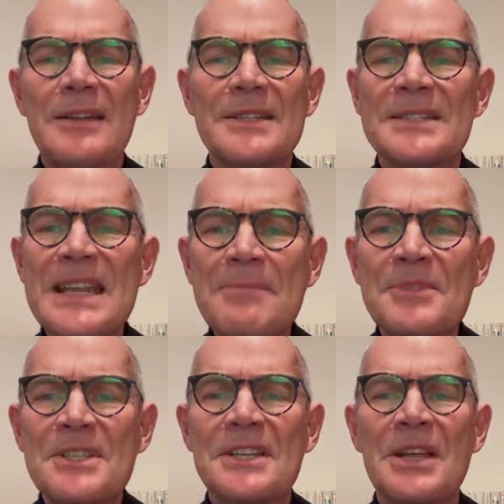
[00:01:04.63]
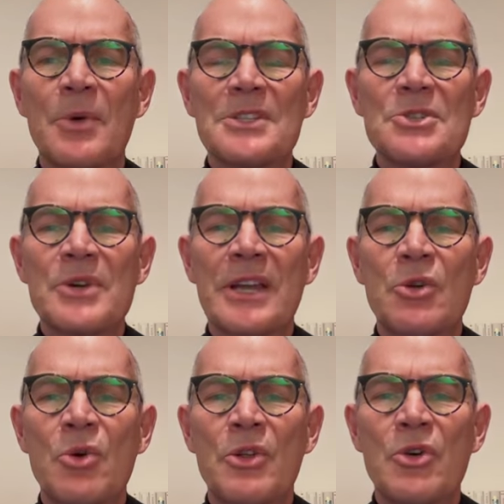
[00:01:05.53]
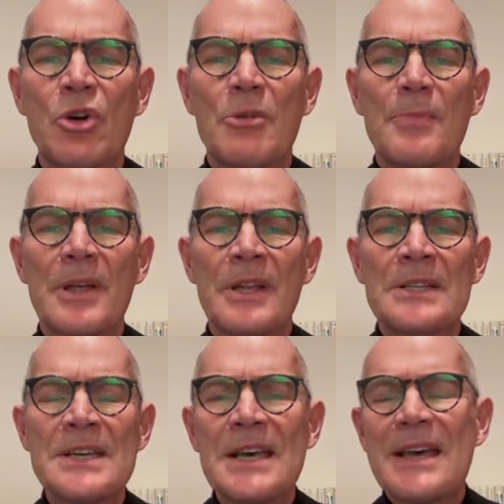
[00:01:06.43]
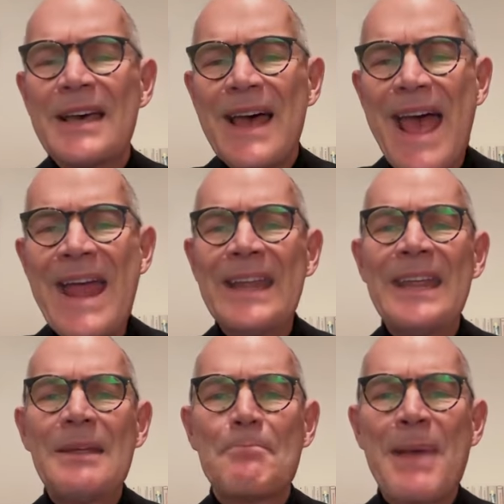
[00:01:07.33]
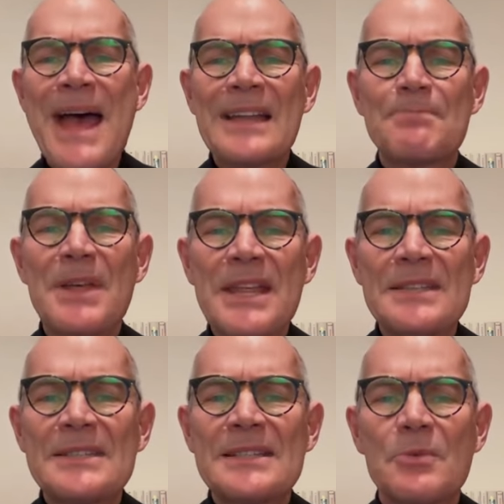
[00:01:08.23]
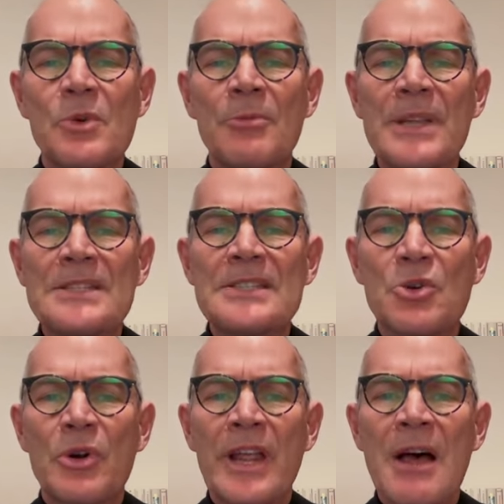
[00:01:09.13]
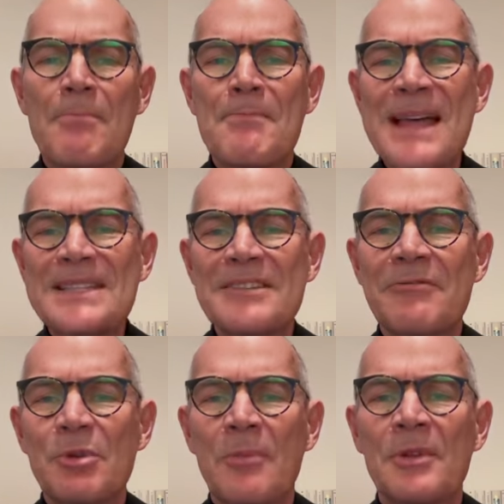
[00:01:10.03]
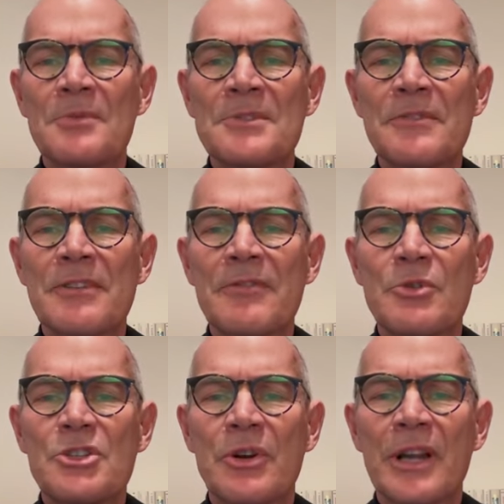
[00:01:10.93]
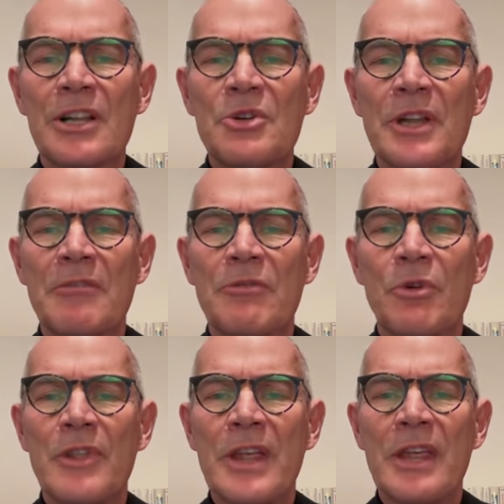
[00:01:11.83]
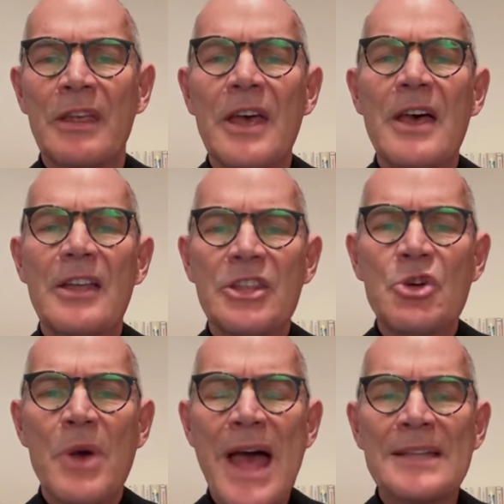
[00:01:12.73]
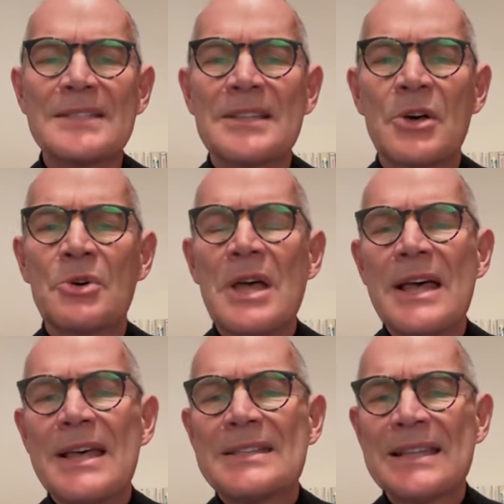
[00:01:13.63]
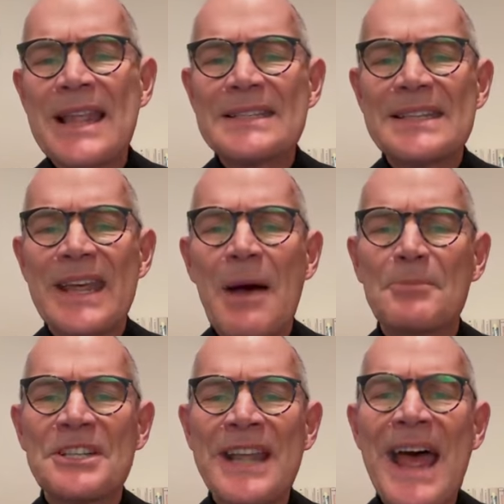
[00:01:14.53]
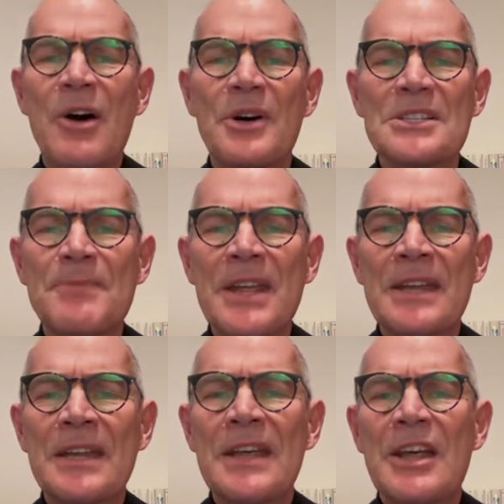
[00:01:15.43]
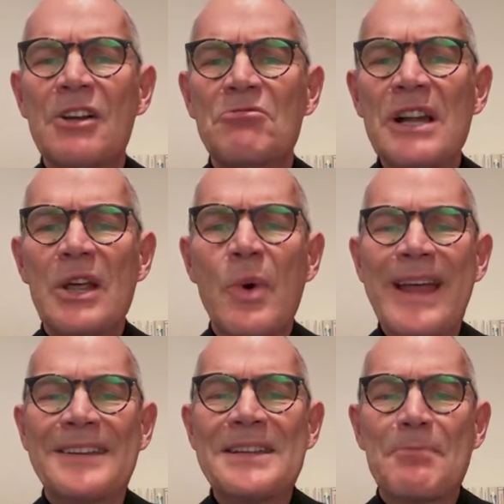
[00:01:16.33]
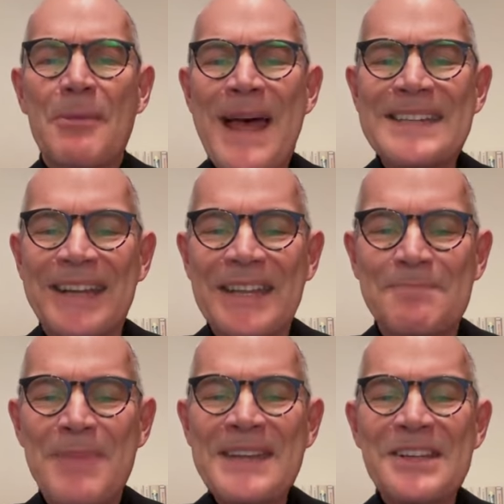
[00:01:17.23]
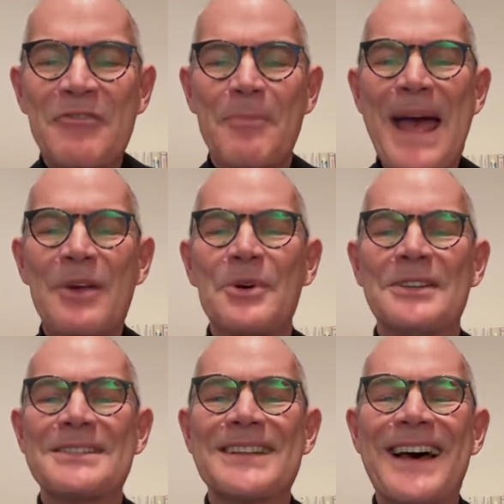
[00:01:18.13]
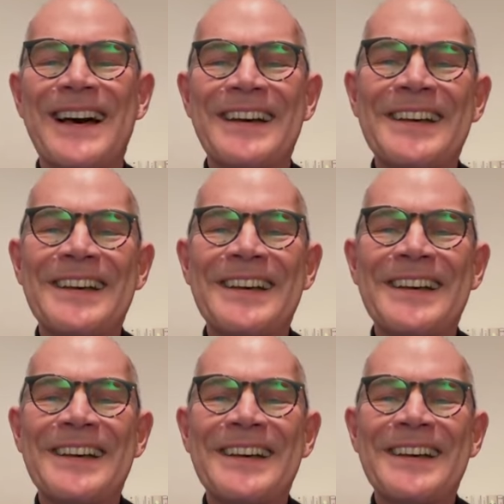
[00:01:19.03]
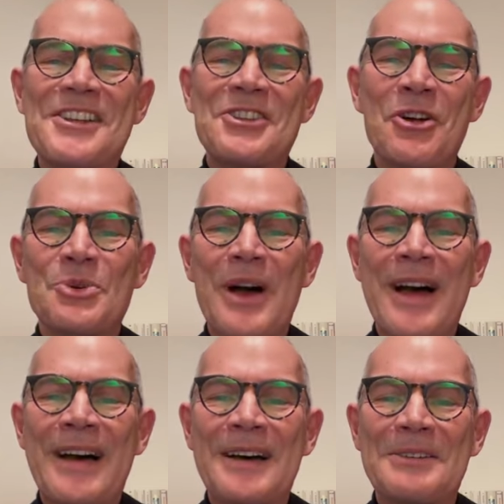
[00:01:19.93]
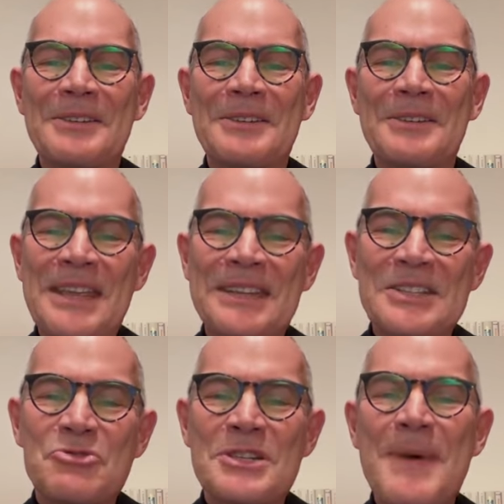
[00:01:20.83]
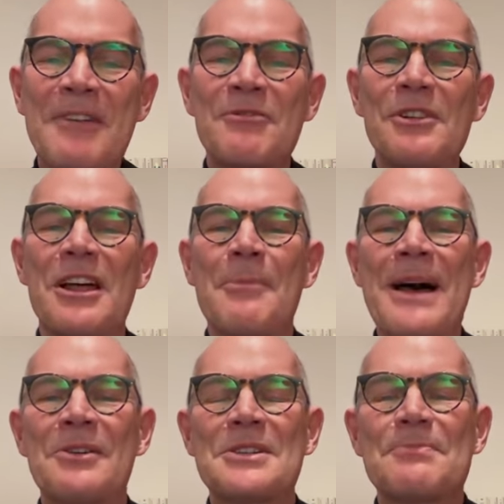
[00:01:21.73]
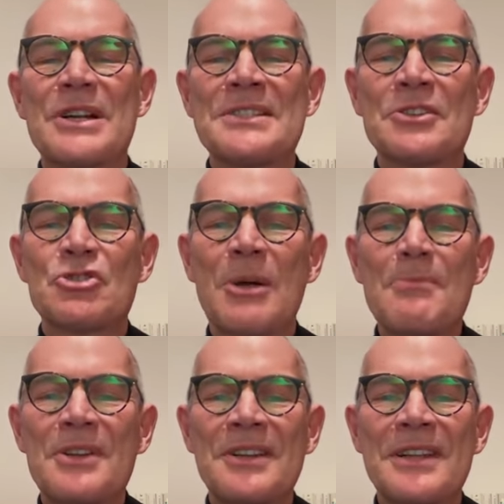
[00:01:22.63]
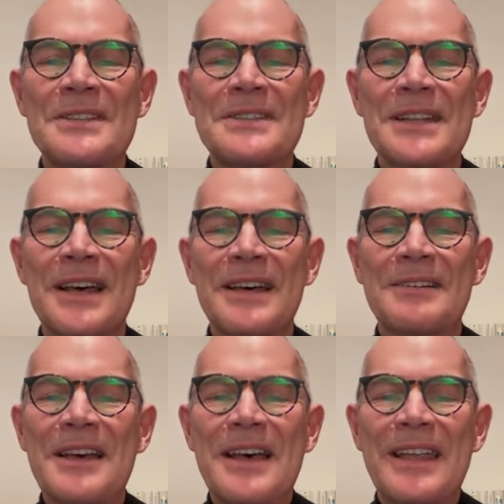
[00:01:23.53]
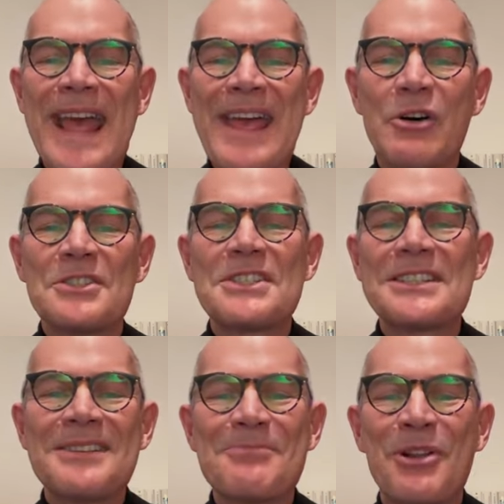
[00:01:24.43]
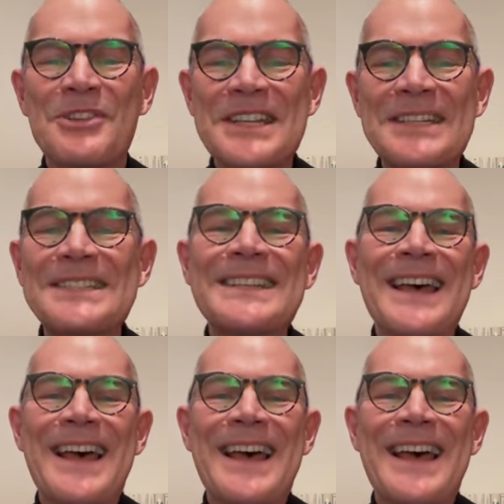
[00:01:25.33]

It seems that he wants to ignore Europe, and any bad peace will be storing up massive problems for the future, including for the US. So Zelensky up to now has been really quite diplomatic. He's bent over backwards not to be disrespectful about President Trump and his chaos policies.